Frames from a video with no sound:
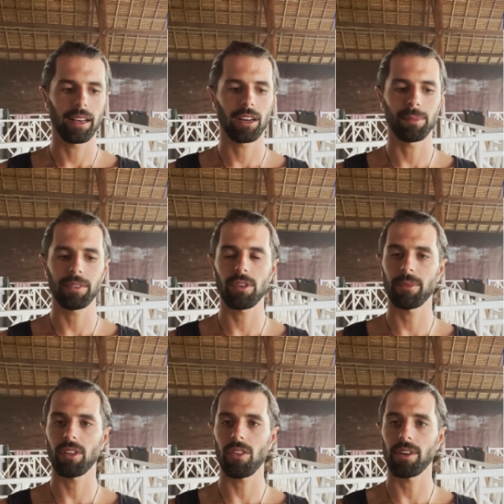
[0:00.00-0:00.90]
coming from
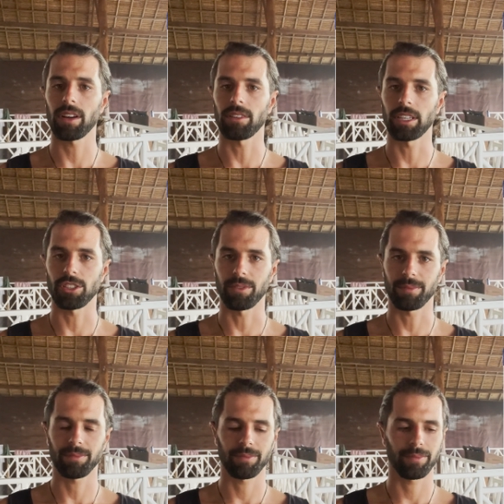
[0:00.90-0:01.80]
another incarnation.
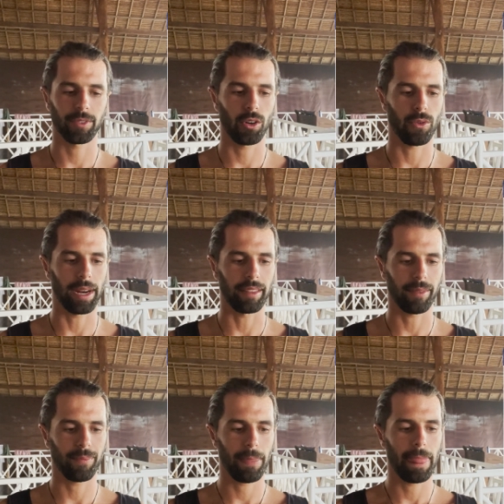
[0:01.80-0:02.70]
Great.
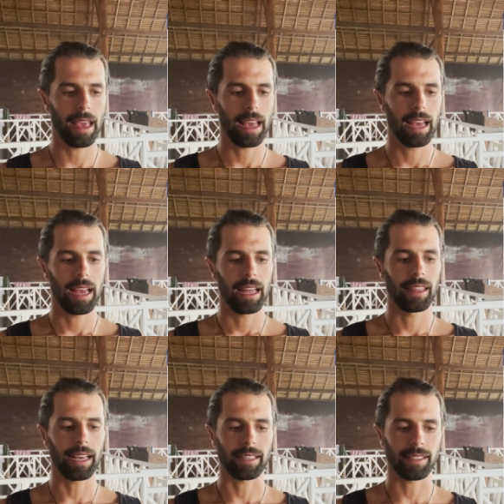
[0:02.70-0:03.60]

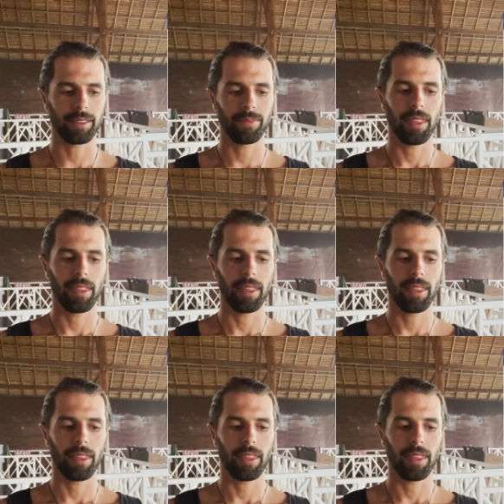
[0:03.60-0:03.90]
Next,